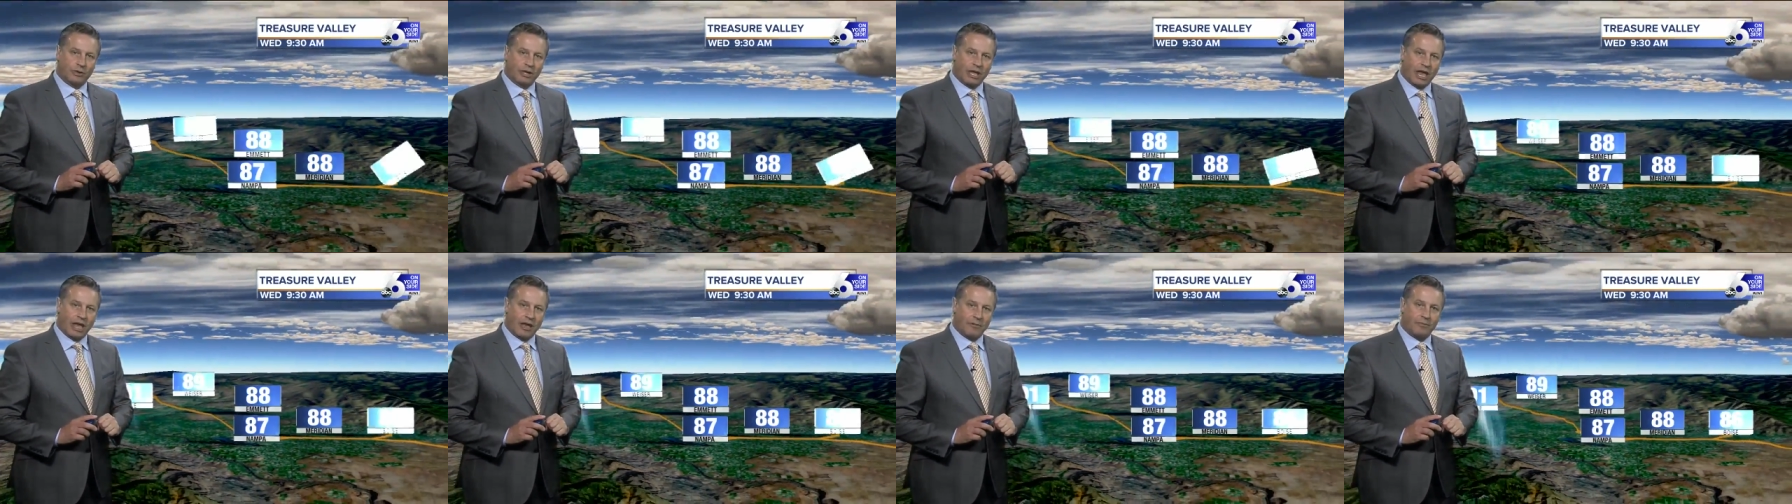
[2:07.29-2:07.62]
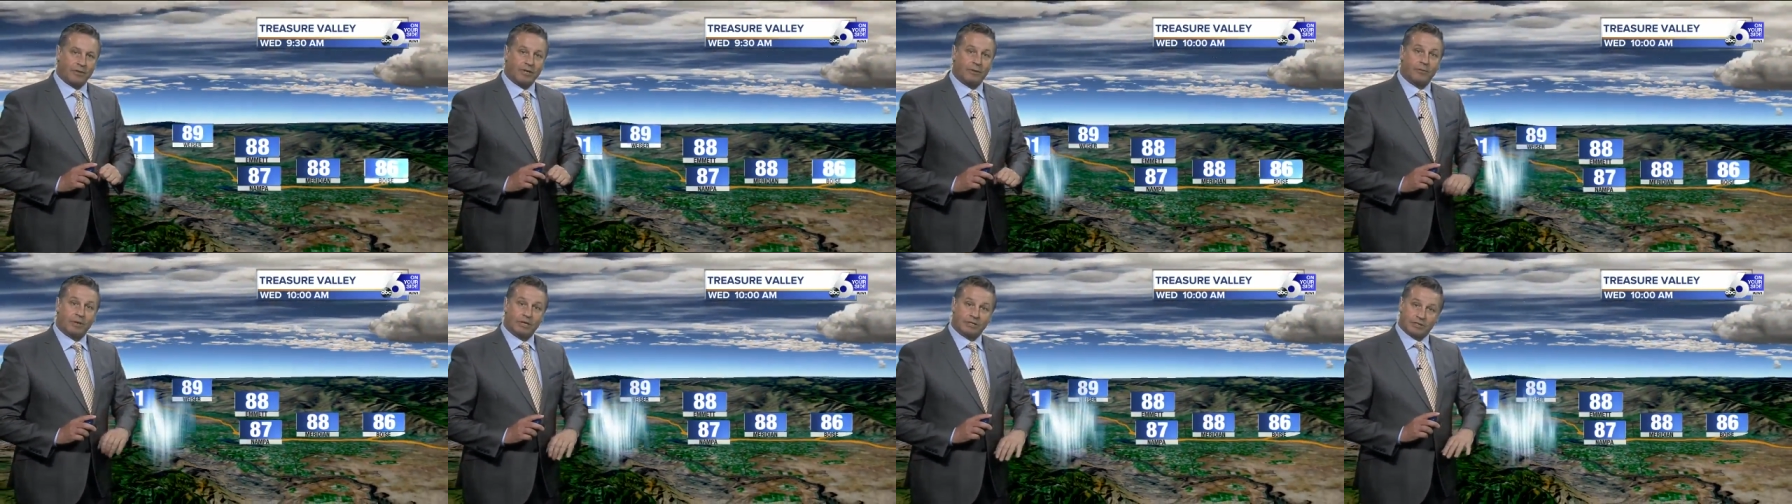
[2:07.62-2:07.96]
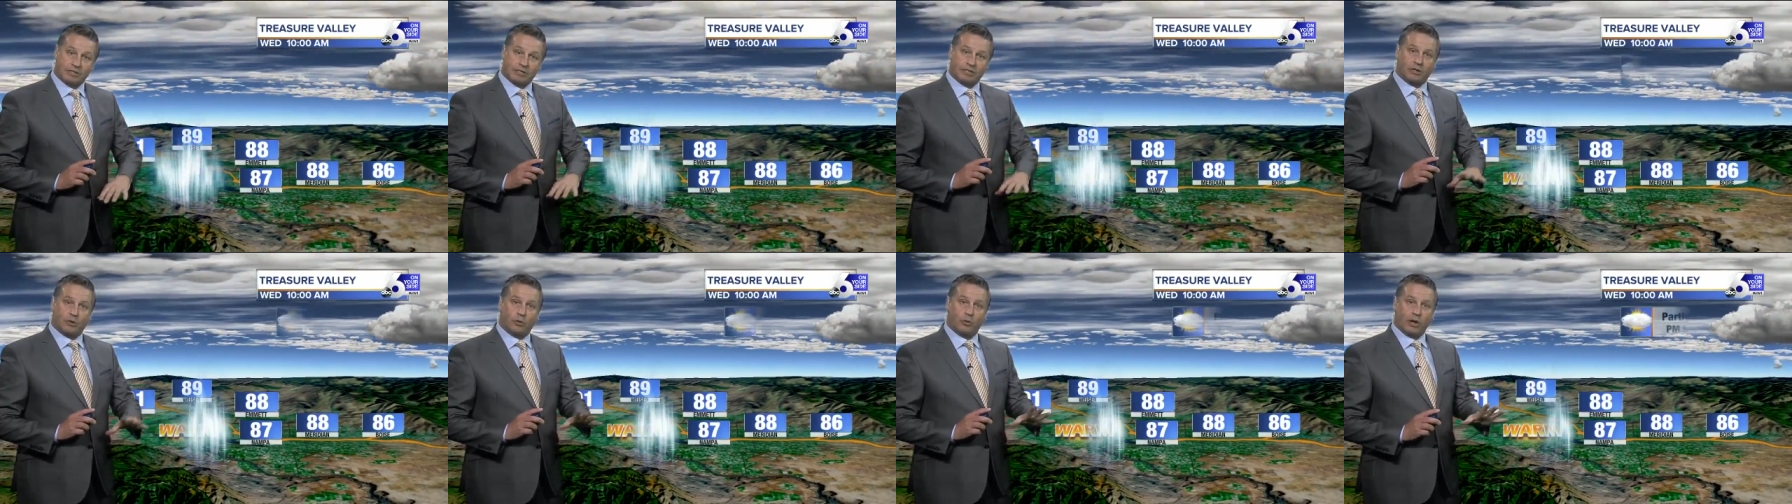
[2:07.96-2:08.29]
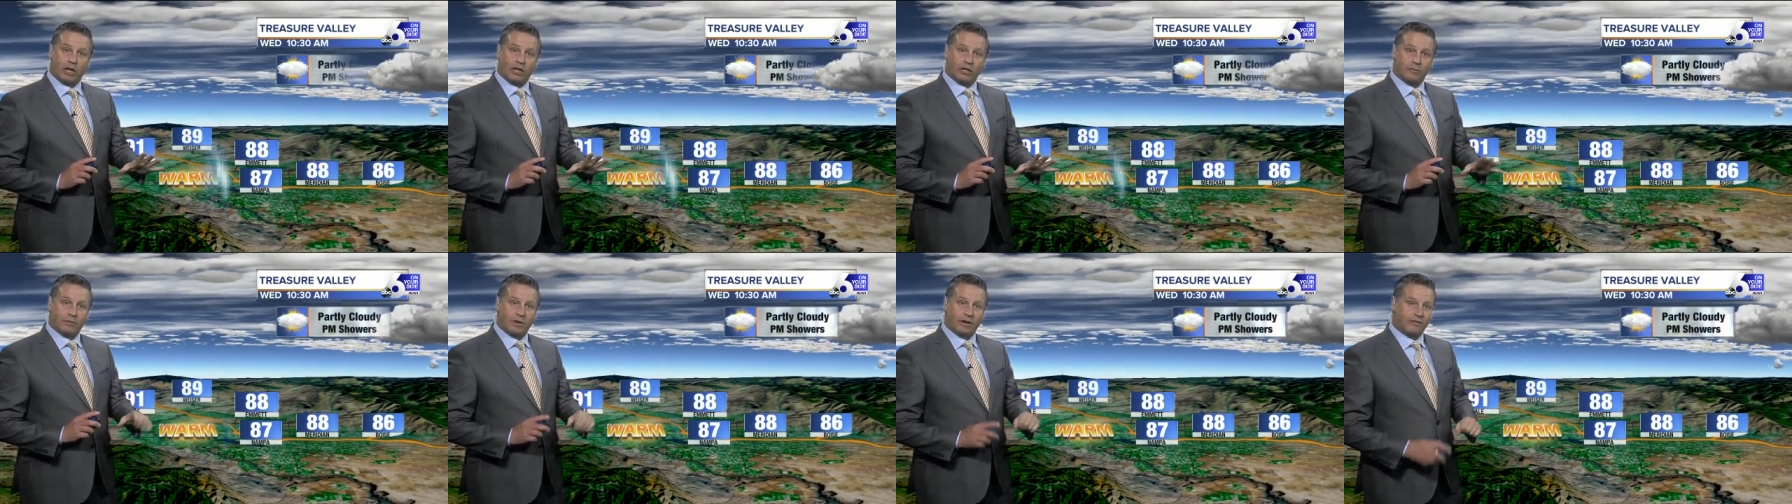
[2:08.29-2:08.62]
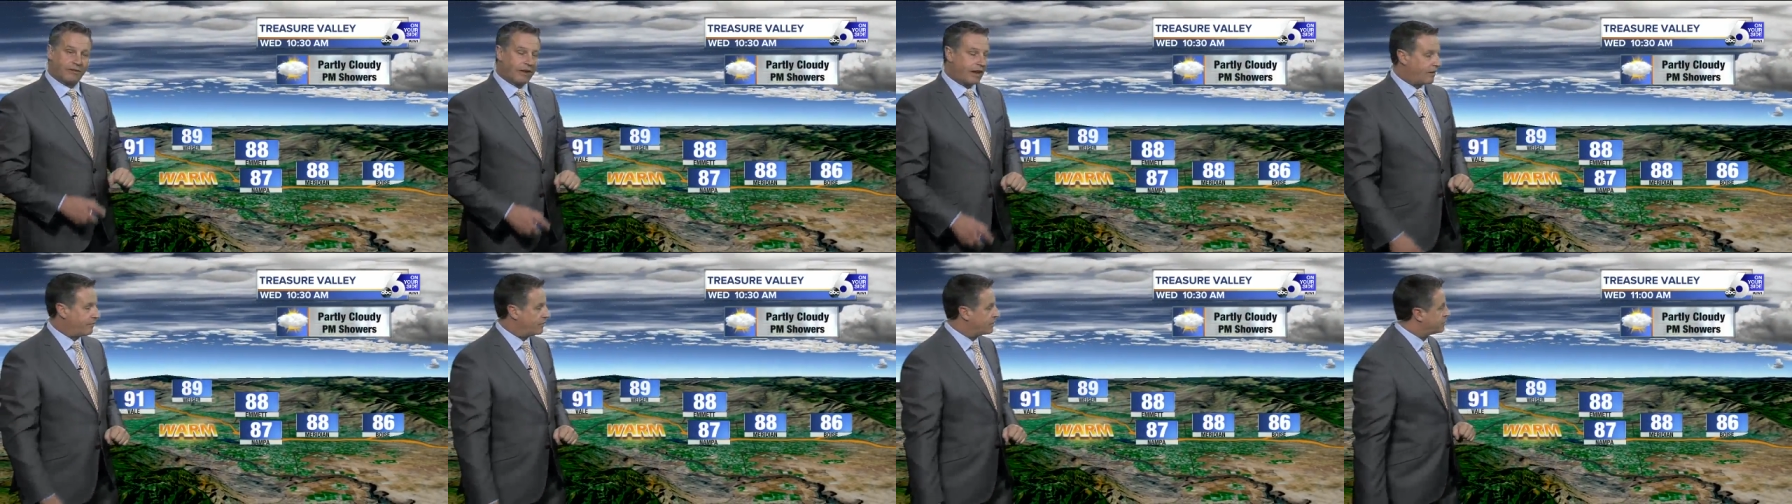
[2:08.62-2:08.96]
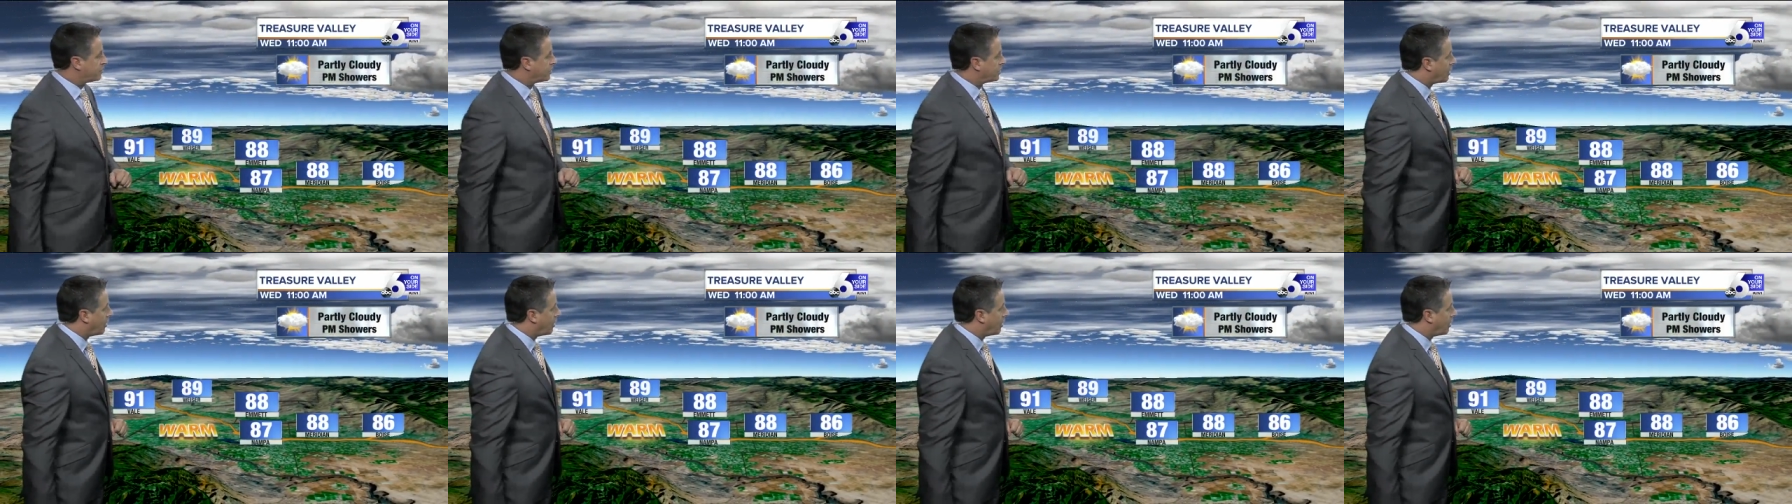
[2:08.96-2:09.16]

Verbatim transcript: we have been, but still well above average. We'll